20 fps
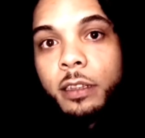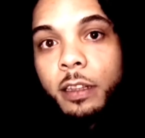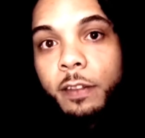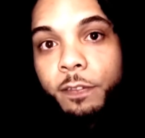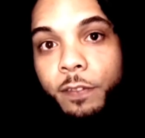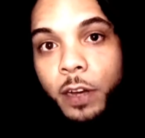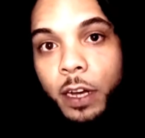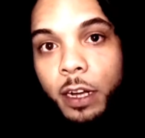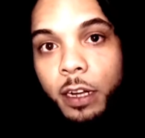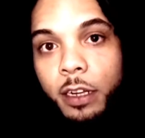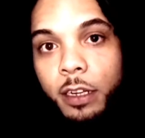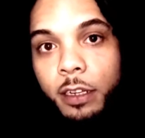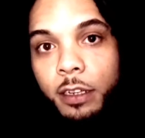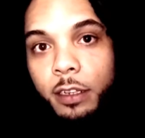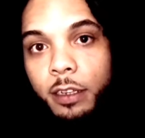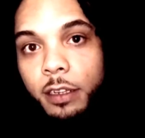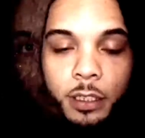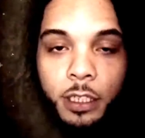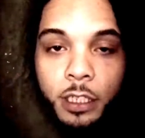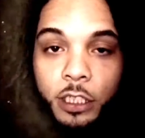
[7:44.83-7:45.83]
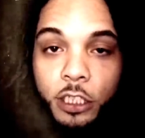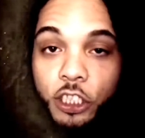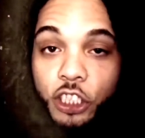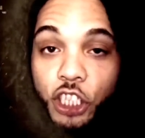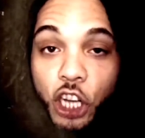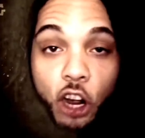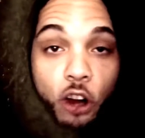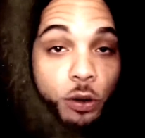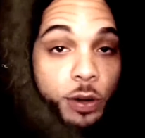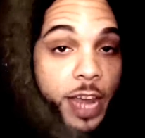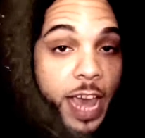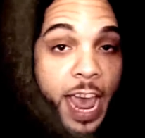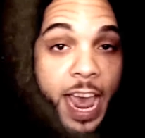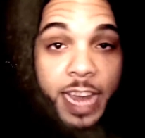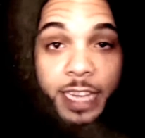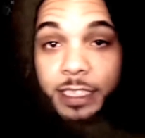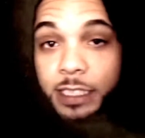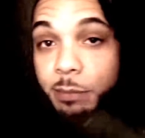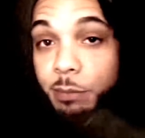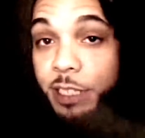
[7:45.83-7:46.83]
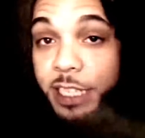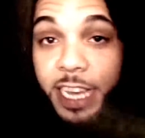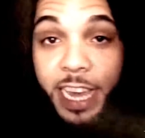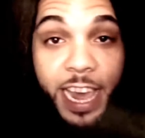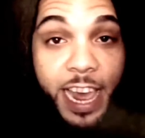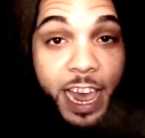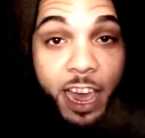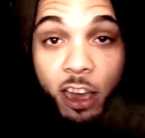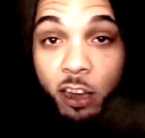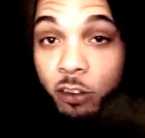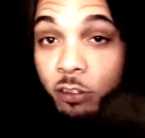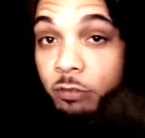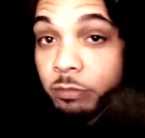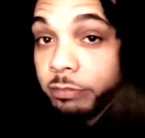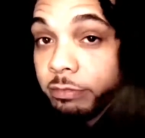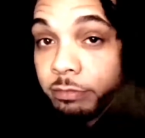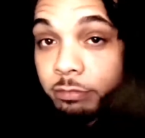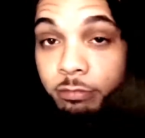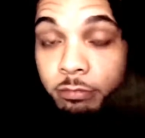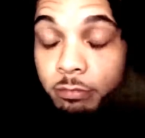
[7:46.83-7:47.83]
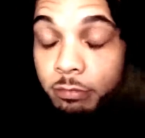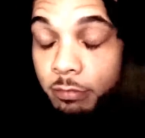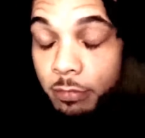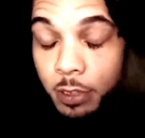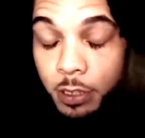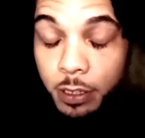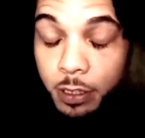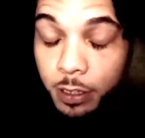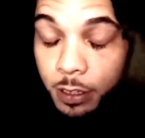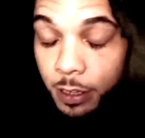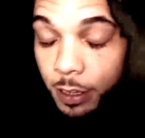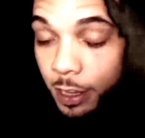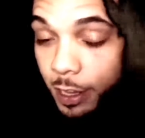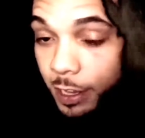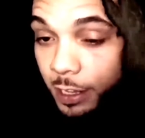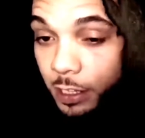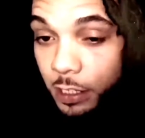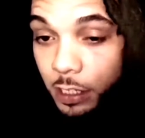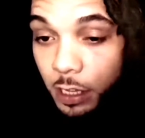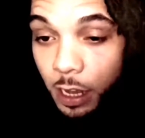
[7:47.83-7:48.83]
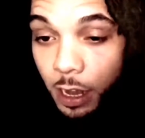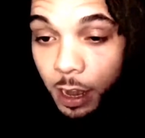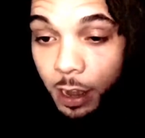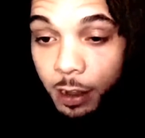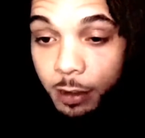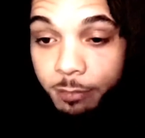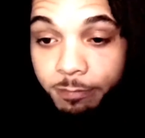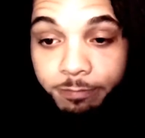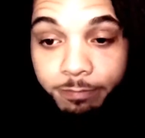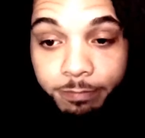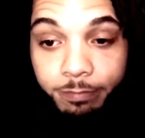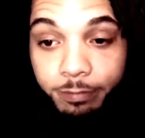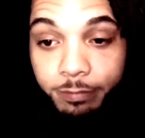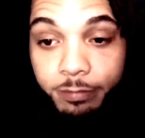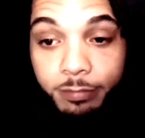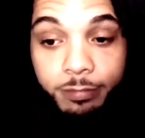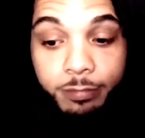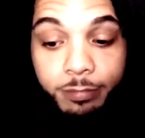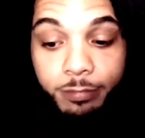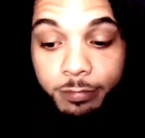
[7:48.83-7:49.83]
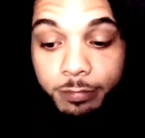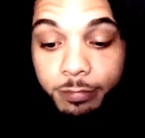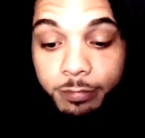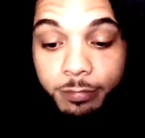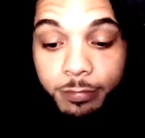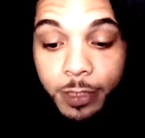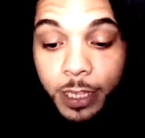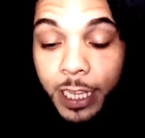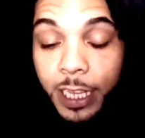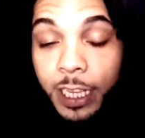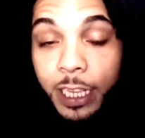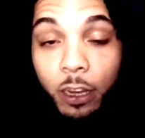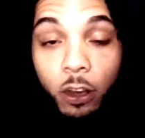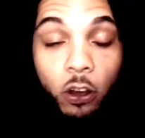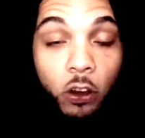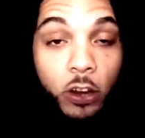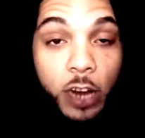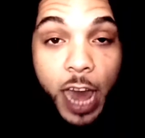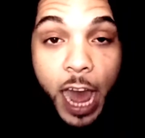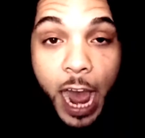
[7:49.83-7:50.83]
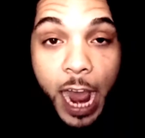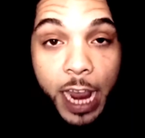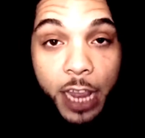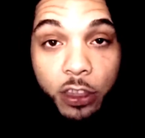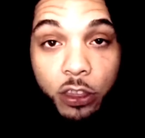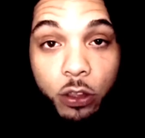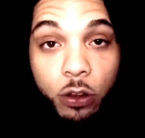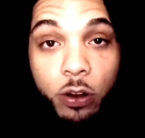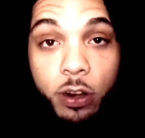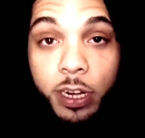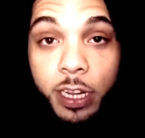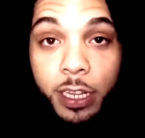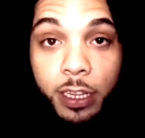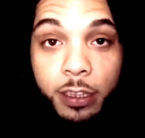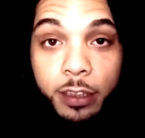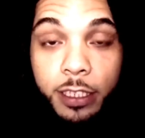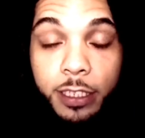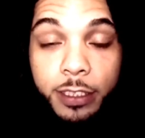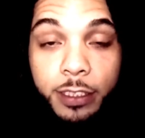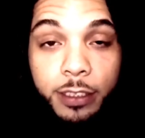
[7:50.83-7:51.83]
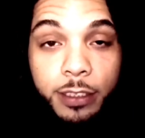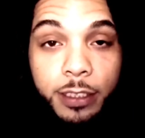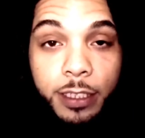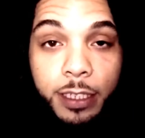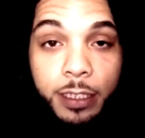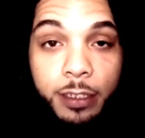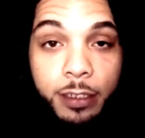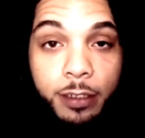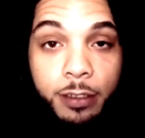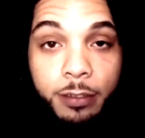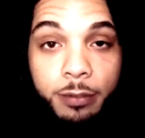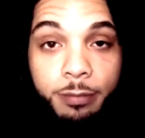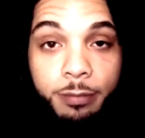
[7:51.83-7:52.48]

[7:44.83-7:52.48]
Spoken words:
The fuck? Don't ask me how. On high authority, this is it.